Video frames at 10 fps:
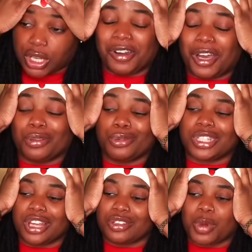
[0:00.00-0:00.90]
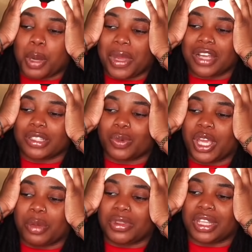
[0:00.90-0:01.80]
Hold up. You said your mom passed
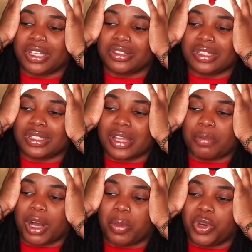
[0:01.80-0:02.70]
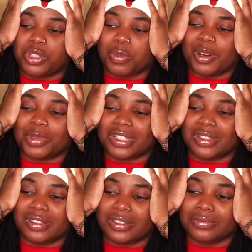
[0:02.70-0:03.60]
away, but then there's the stepmom. Which mom is
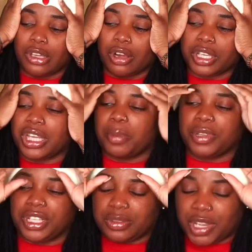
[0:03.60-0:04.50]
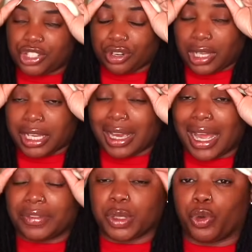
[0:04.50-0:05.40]
this? Y'all, can y'all please make sure like y'all
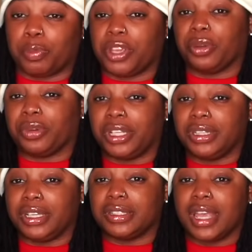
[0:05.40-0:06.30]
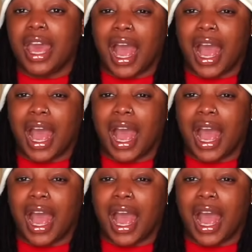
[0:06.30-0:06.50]
have someone peer read these?